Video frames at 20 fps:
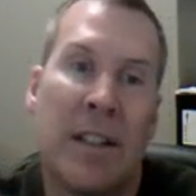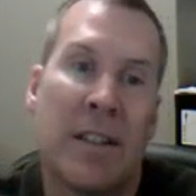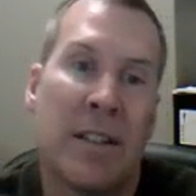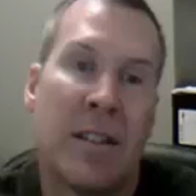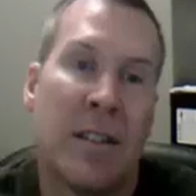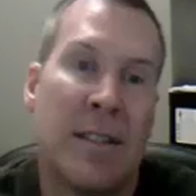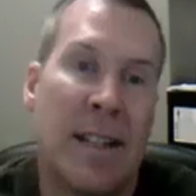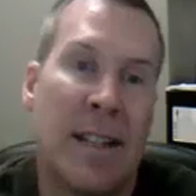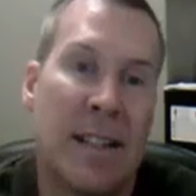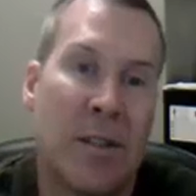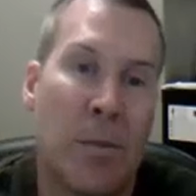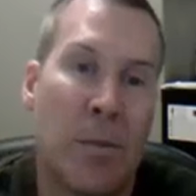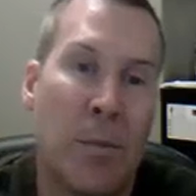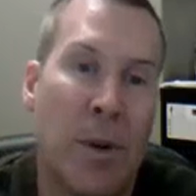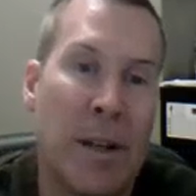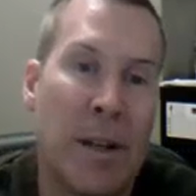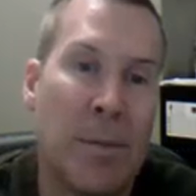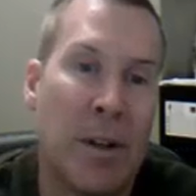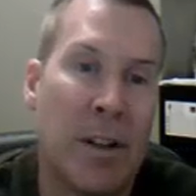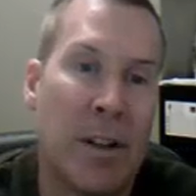It's called Desert
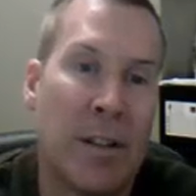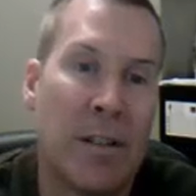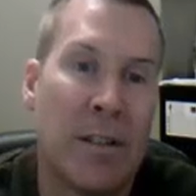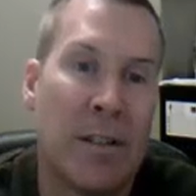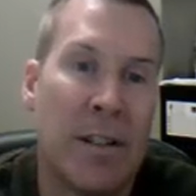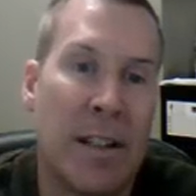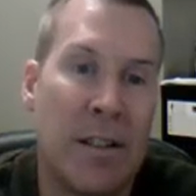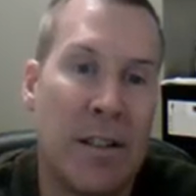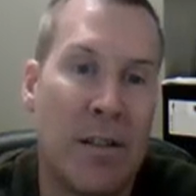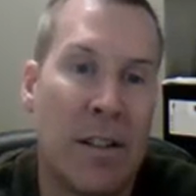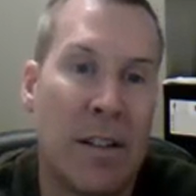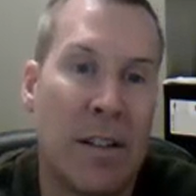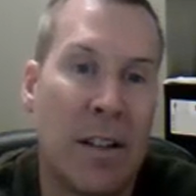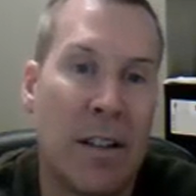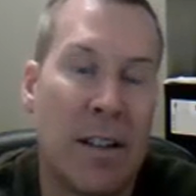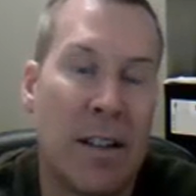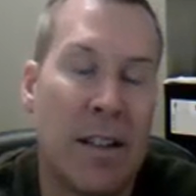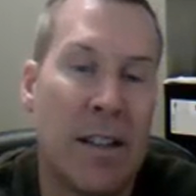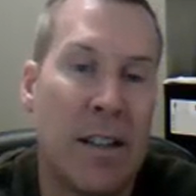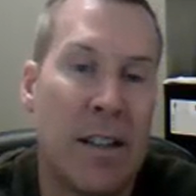Braemar, and you can
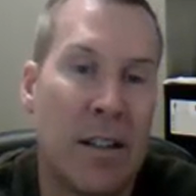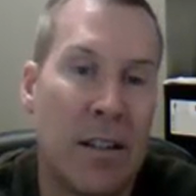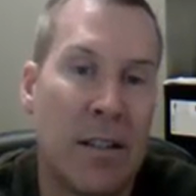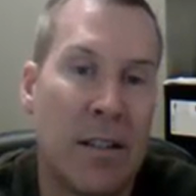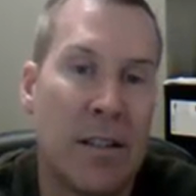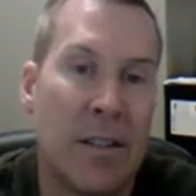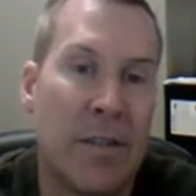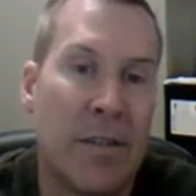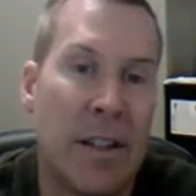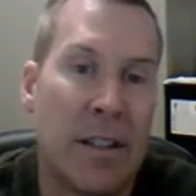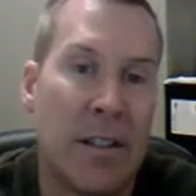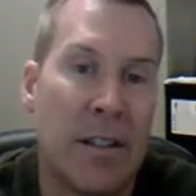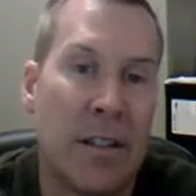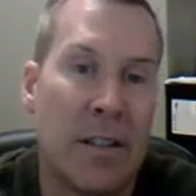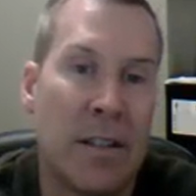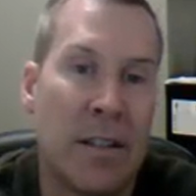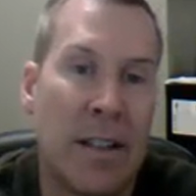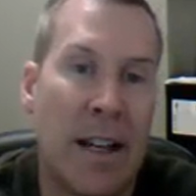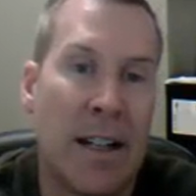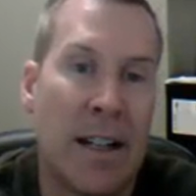click here to find
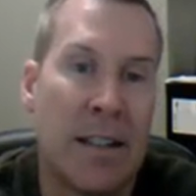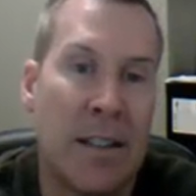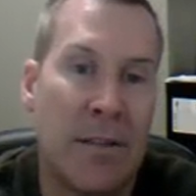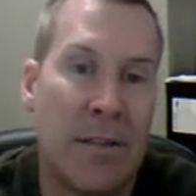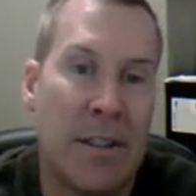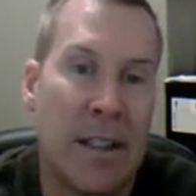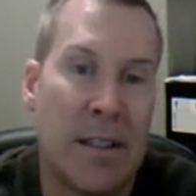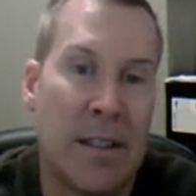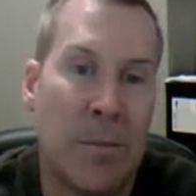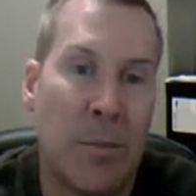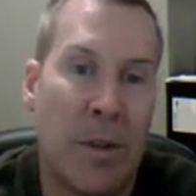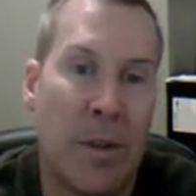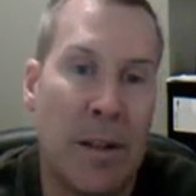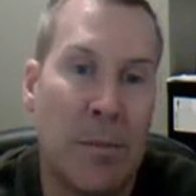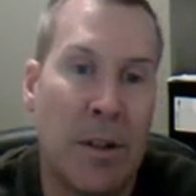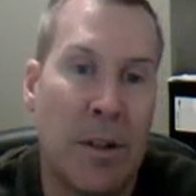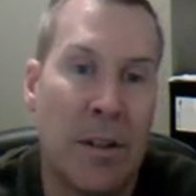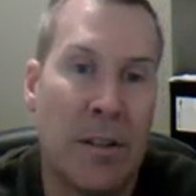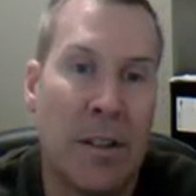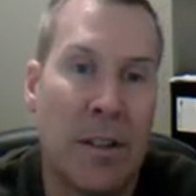all active Desert
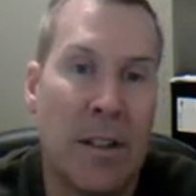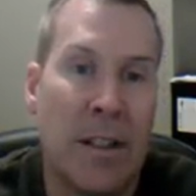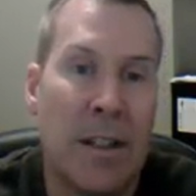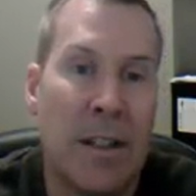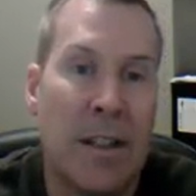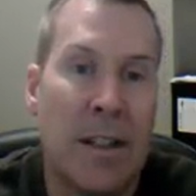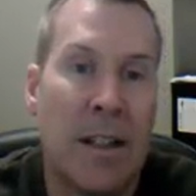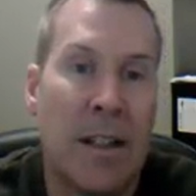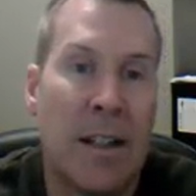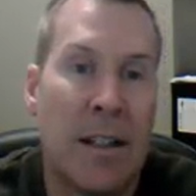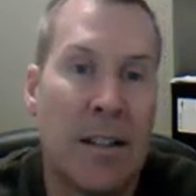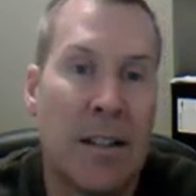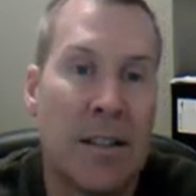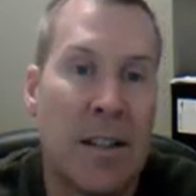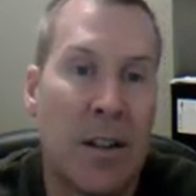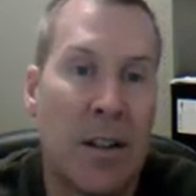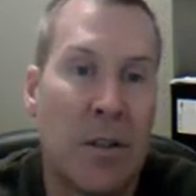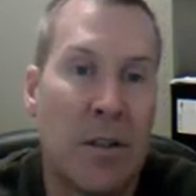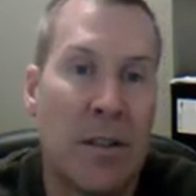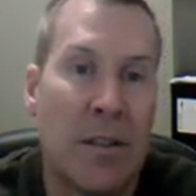Braemar
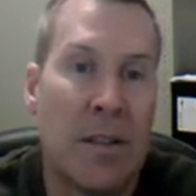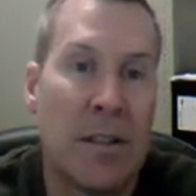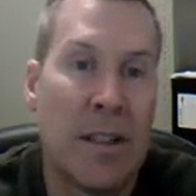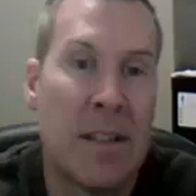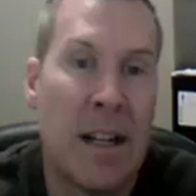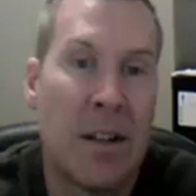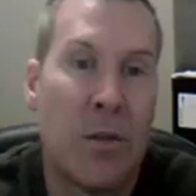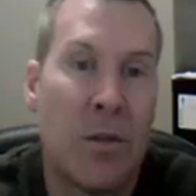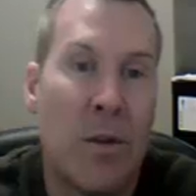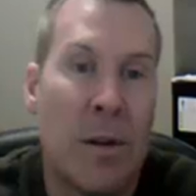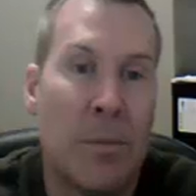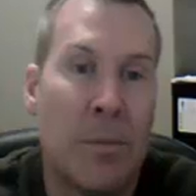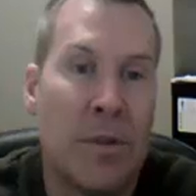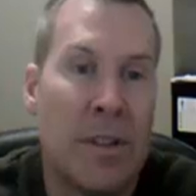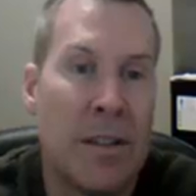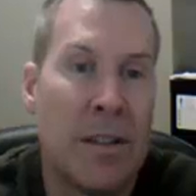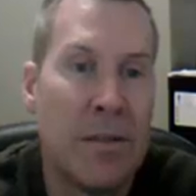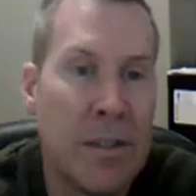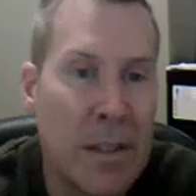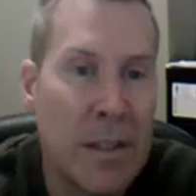stock
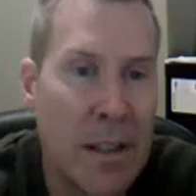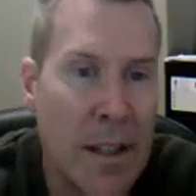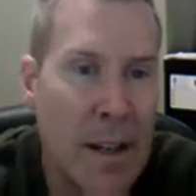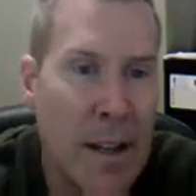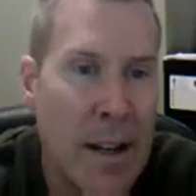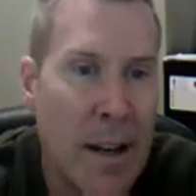cooperatives.